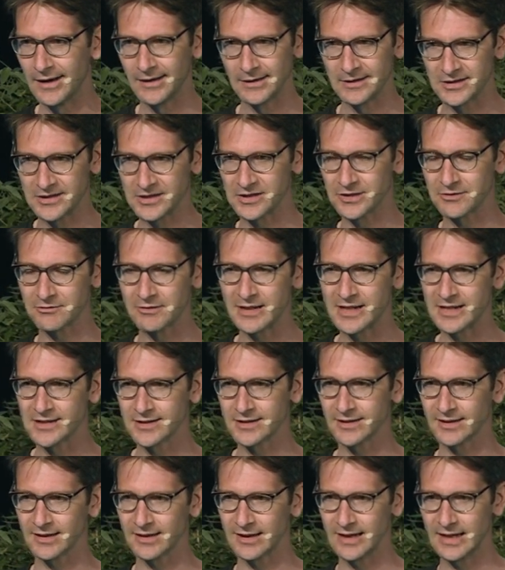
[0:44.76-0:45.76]
just
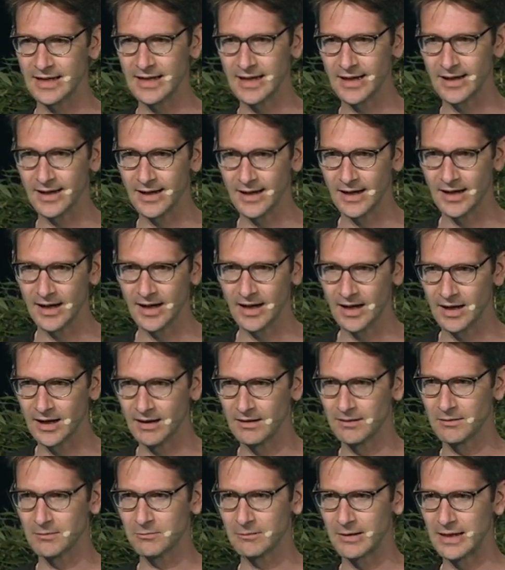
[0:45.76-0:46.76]
recently,
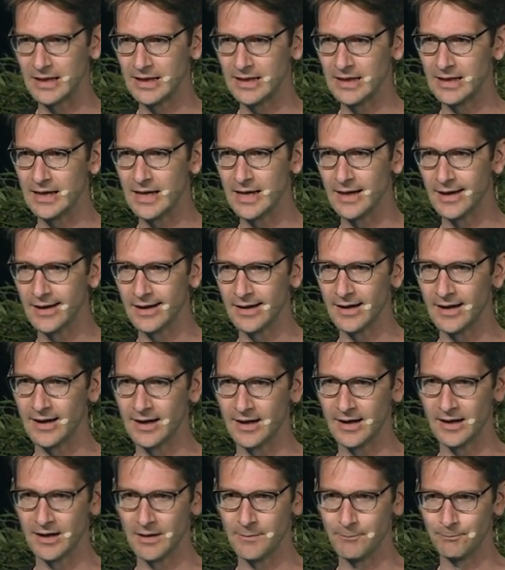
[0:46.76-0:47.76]
we
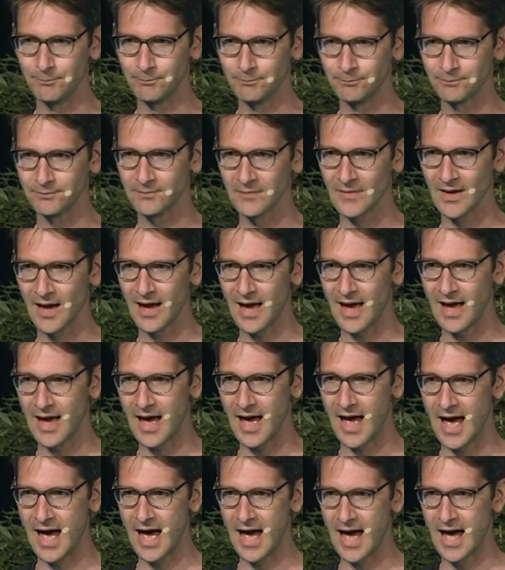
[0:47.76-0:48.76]
um,
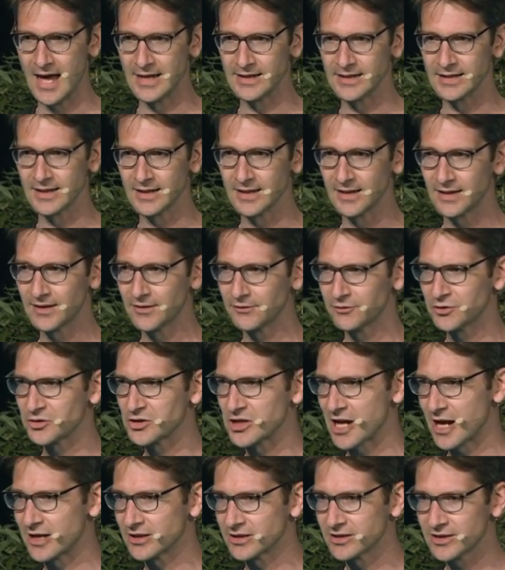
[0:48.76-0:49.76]
had
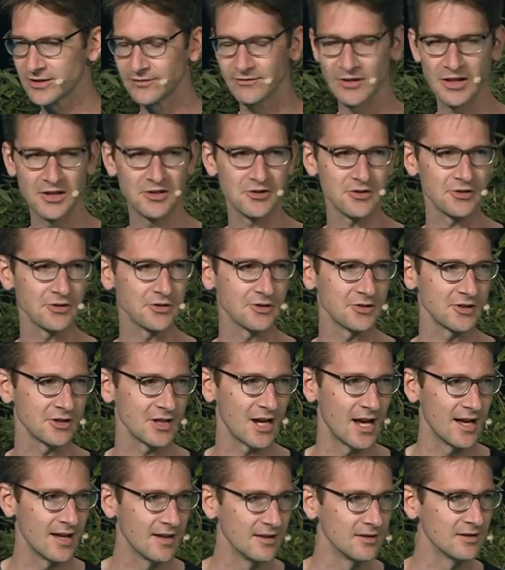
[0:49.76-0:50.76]
Future Energy Ventures
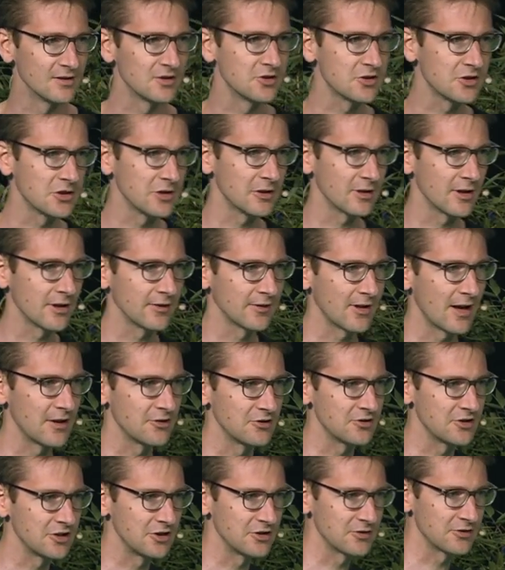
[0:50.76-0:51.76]
and the Triodos
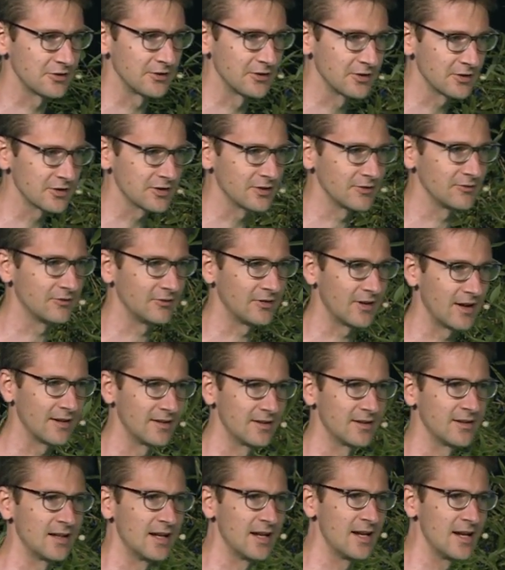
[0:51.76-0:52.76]
Energy Transition
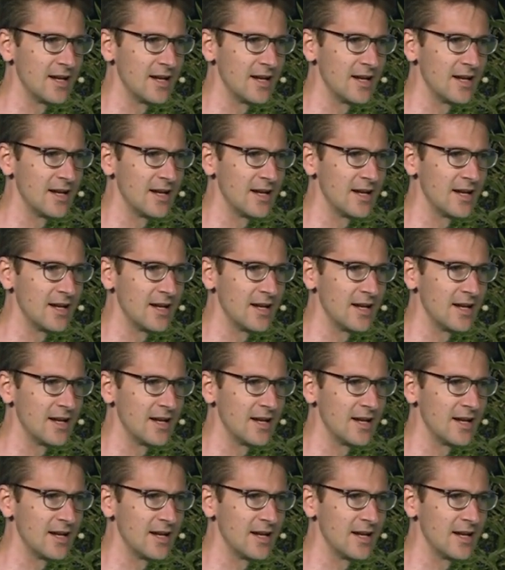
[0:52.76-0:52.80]
Fund